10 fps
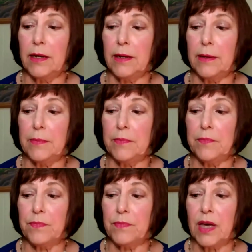
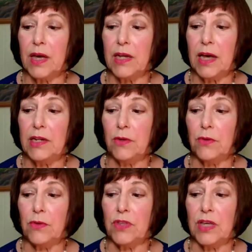Um, I
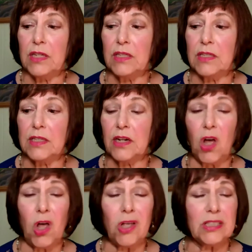don't think it's
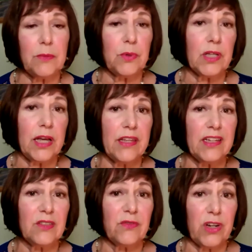at all simple. I
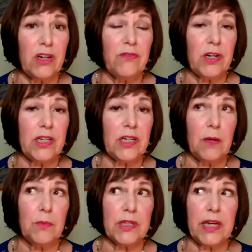think it's very, very
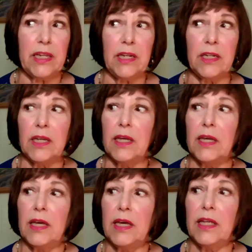complicated.
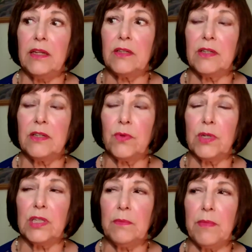And it
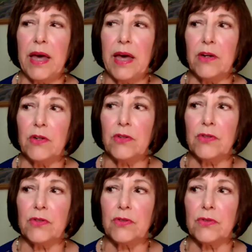really
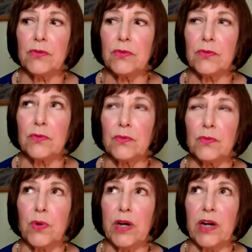matters
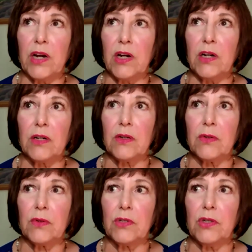where
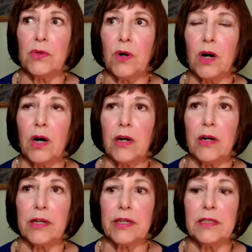you
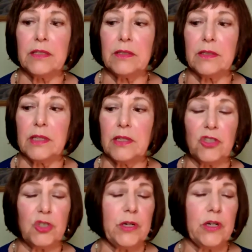are in
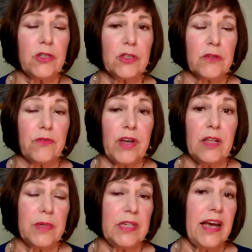your spiritual
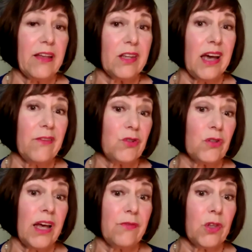development, how the
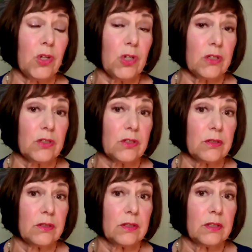afterlife
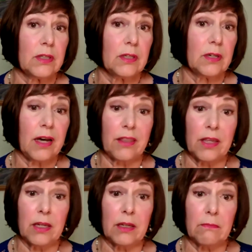looks, I
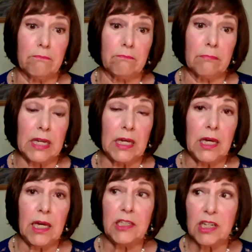think.
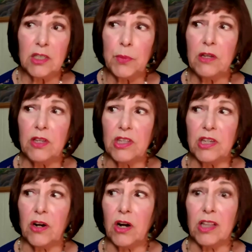It does appear
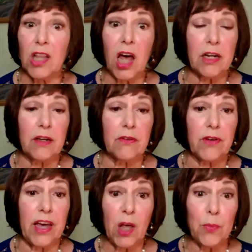that there are a lot
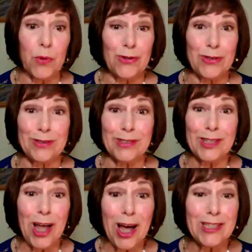of helpers,
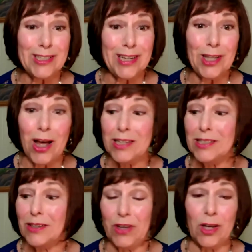lots and
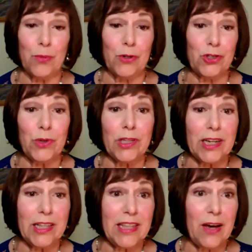lots of helpers. You
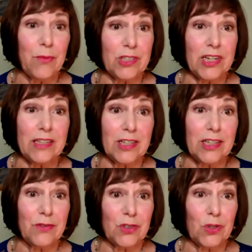really get that with
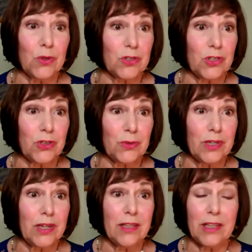Destiny of Souls too,
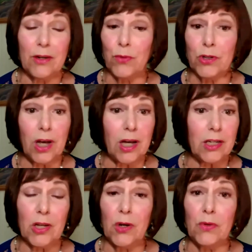that we're
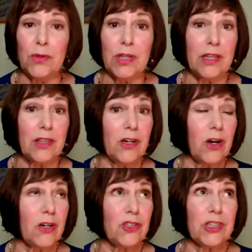not alone, that
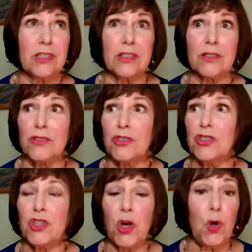there are just
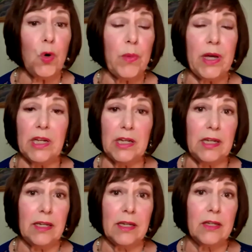so
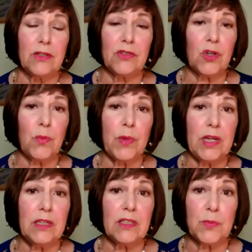many
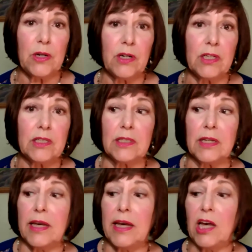
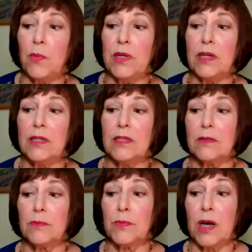spirits helping
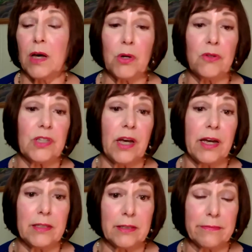us on both
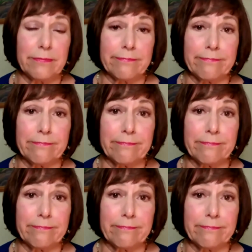sides.